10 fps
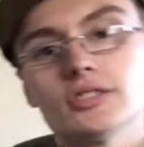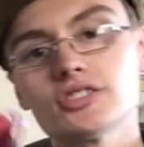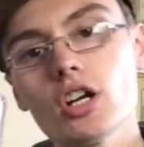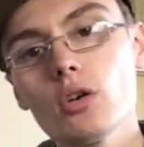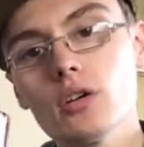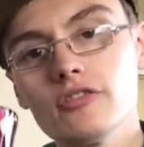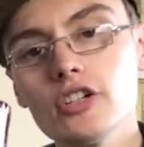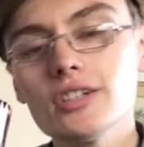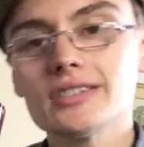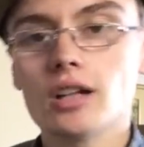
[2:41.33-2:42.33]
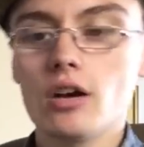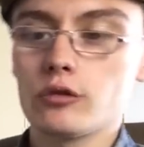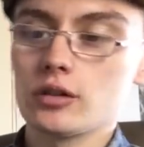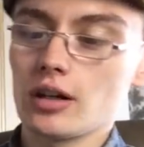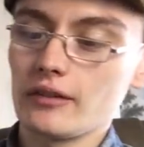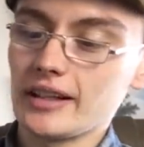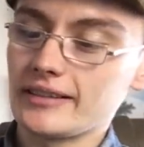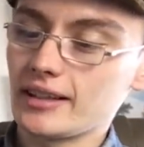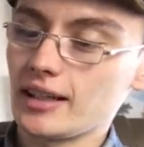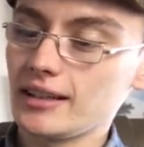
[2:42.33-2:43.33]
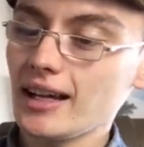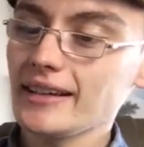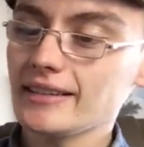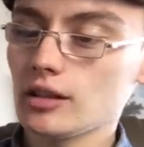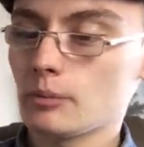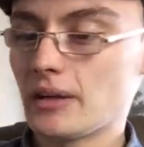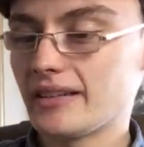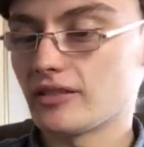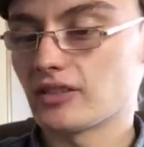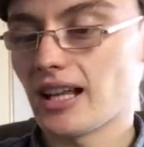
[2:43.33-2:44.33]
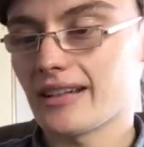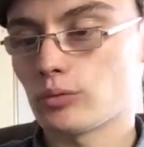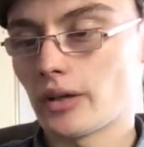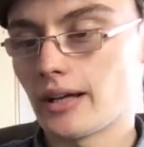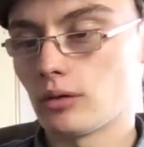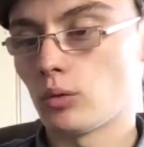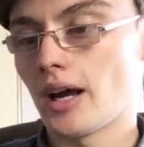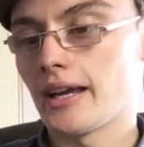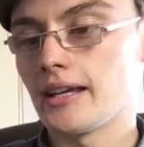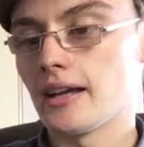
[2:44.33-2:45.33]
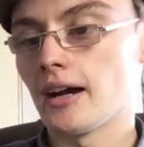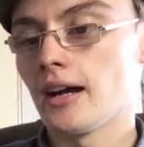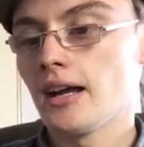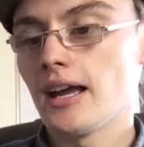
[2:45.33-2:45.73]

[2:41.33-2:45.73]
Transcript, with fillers: So first off, we've got this uh, nice little piece of glassware here.